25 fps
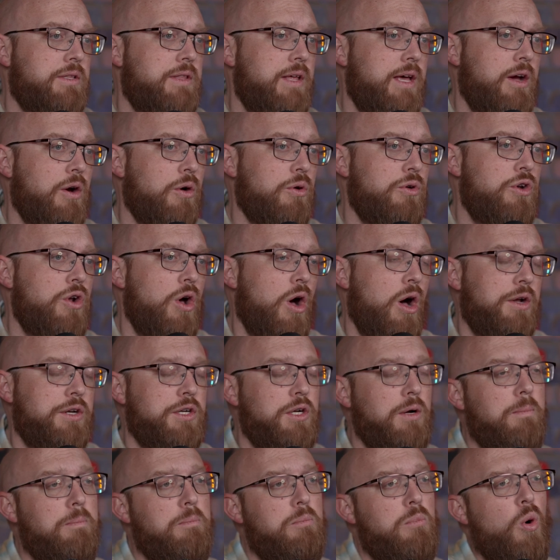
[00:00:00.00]
they are
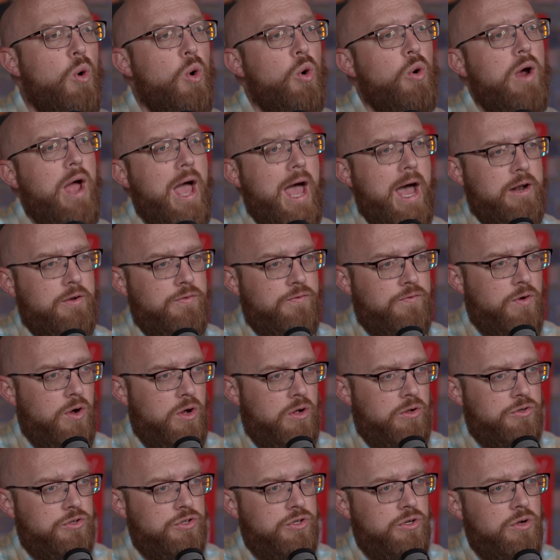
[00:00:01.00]
not more at
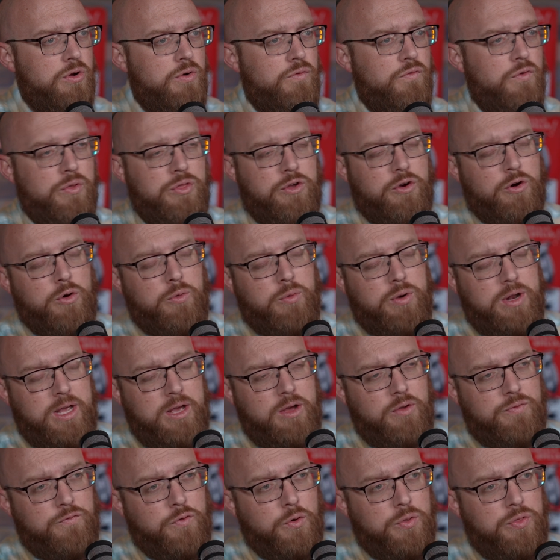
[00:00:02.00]
fault for
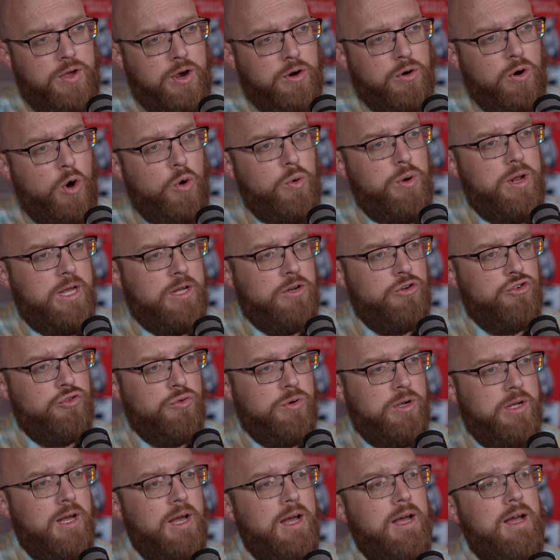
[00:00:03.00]
their own
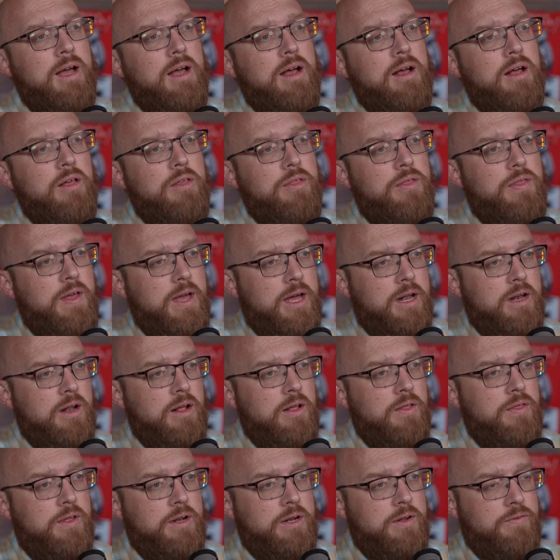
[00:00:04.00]
injury
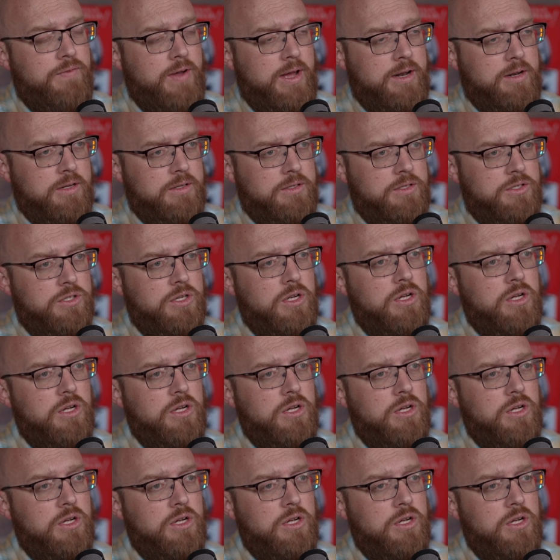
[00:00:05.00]
than the defendants.